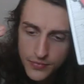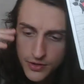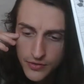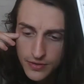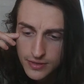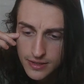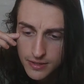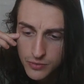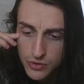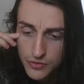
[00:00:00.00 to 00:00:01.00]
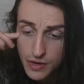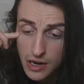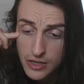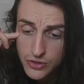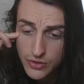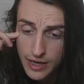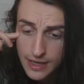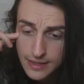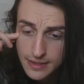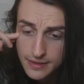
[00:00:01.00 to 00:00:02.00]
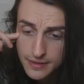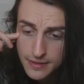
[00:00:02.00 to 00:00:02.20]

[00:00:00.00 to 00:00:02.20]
This feels like some sort of contract.